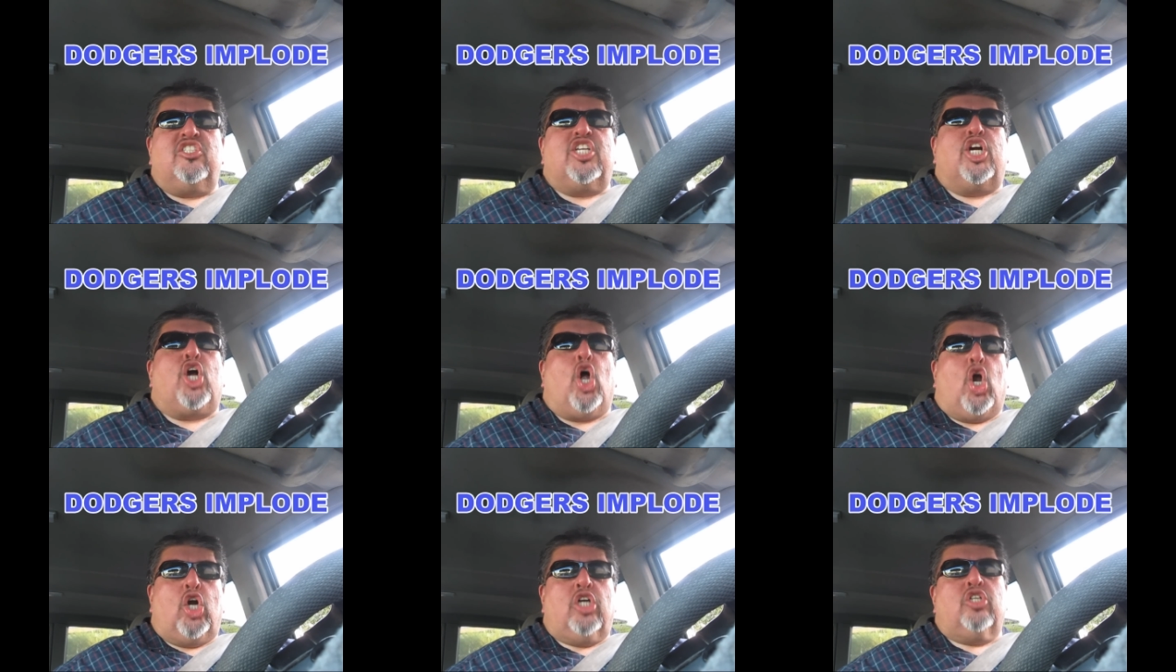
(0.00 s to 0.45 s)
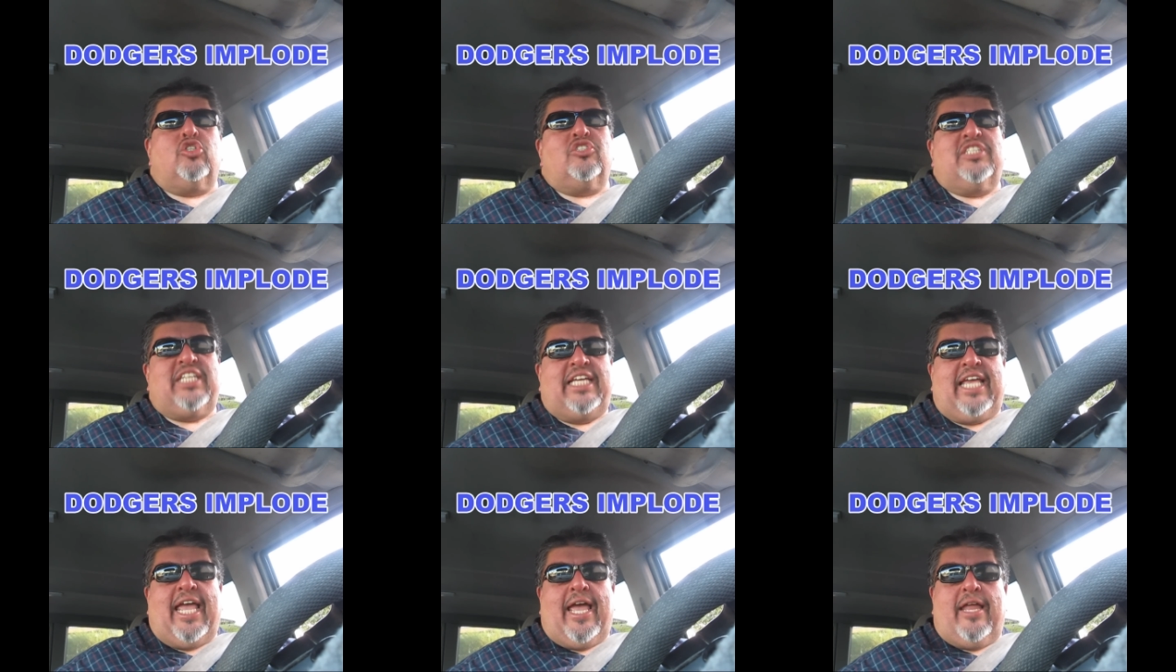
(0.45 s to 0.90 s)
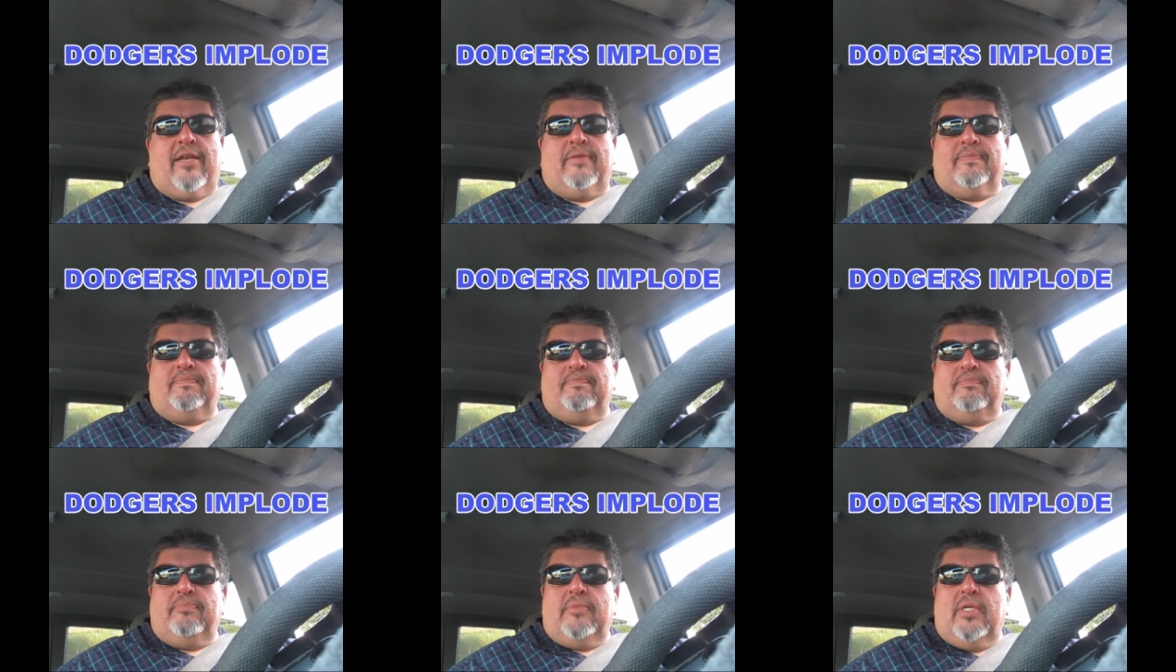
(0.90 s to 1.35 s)
the Cardinals again
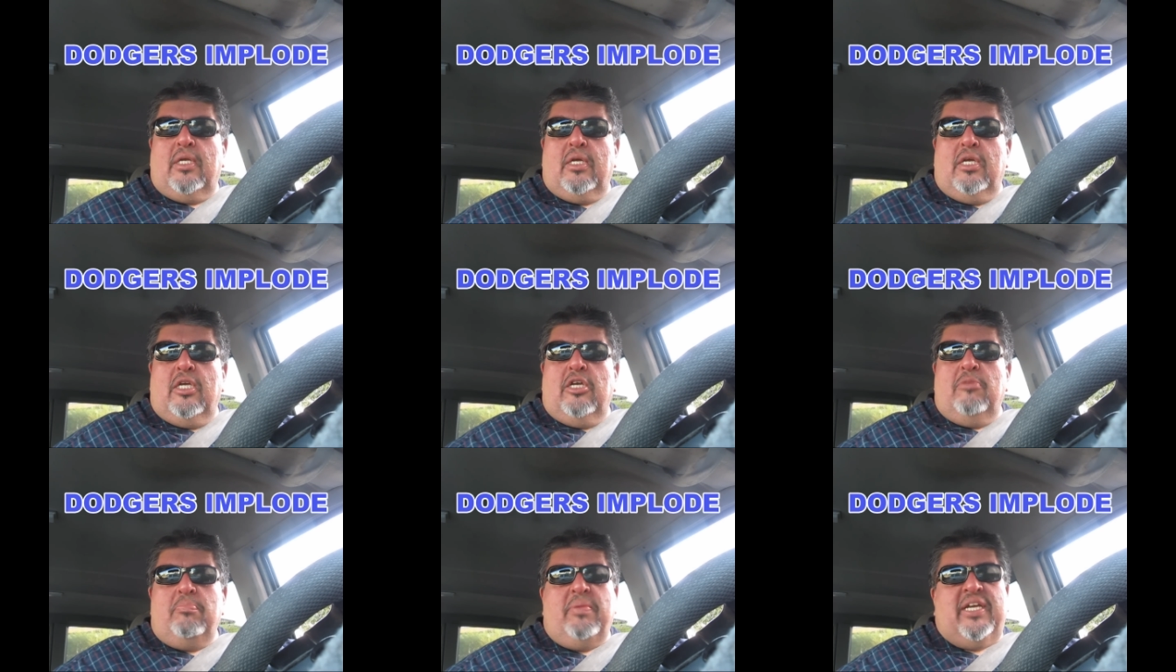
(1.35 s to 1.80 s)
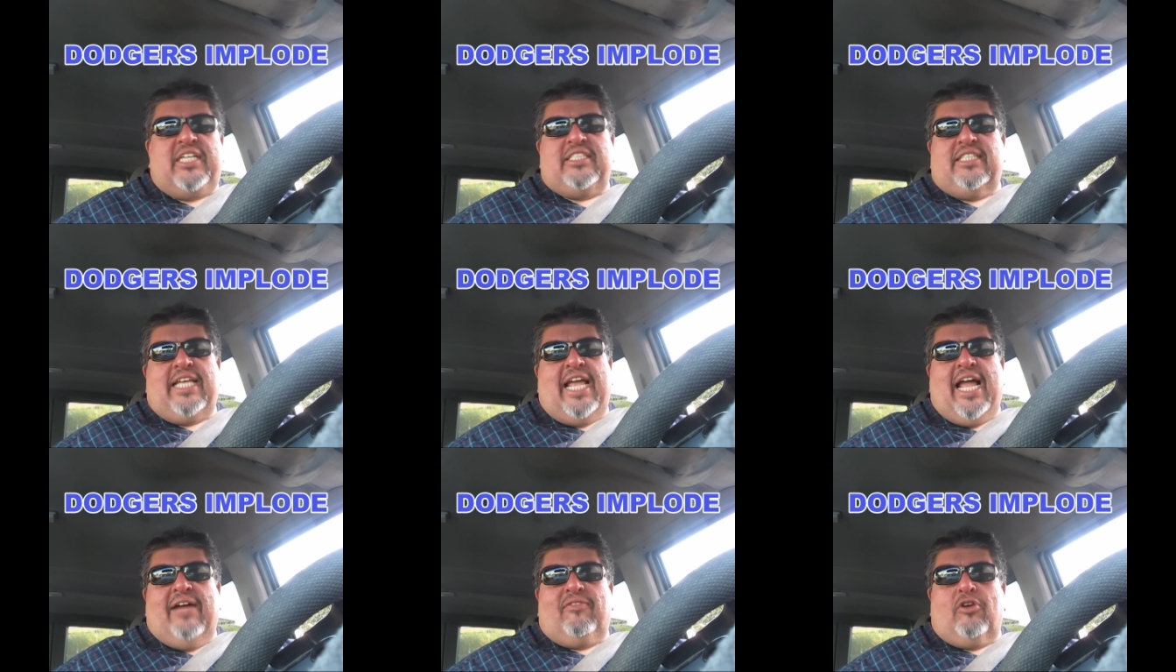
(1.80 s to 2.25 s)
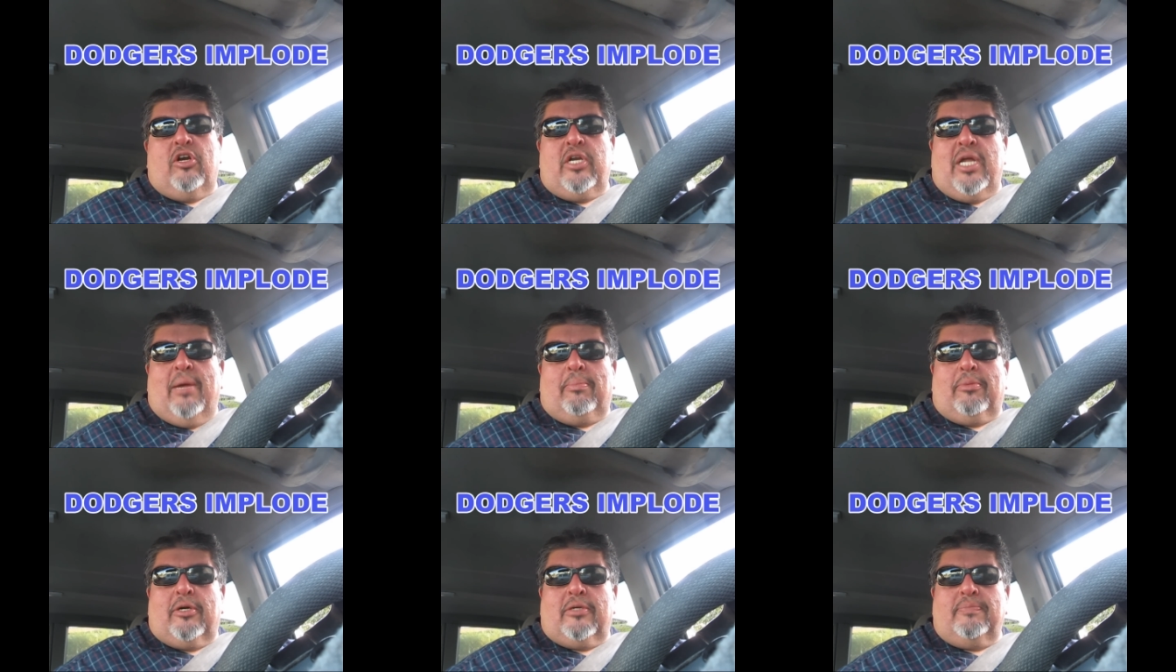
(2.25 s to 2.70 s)
because they have our
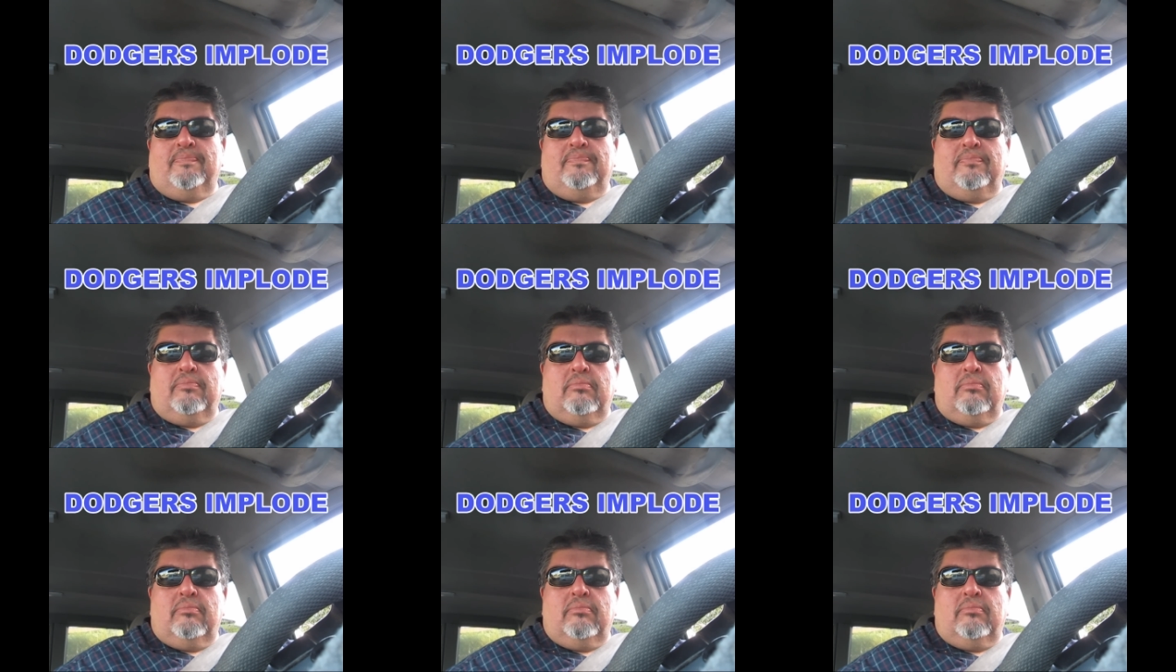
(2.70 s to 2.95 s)
number.